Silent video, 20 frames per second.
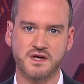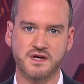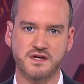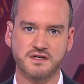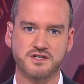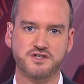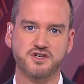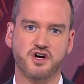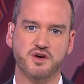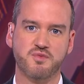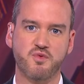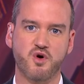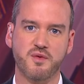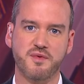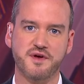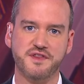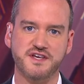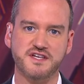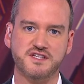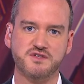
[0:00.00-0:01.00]
To talk more about
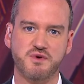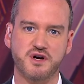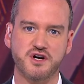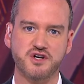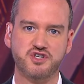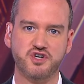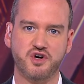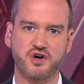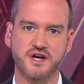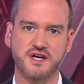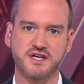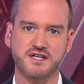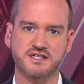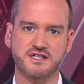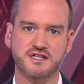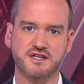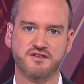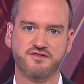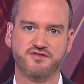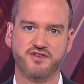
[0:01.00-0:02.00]
this, we are joined
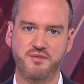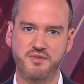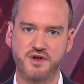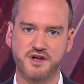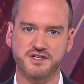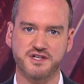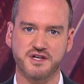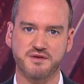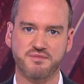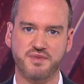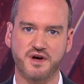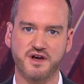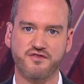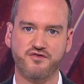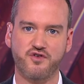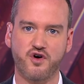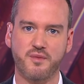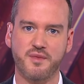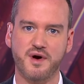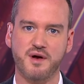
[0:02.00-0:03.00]
from London by
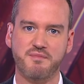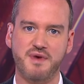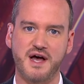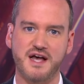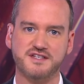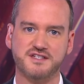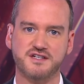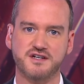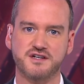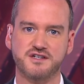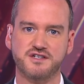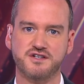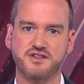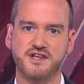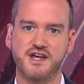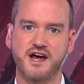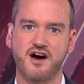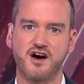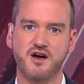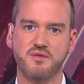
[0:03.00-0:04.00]
former ambassador to the
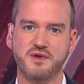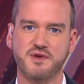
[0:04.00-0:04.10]
Arab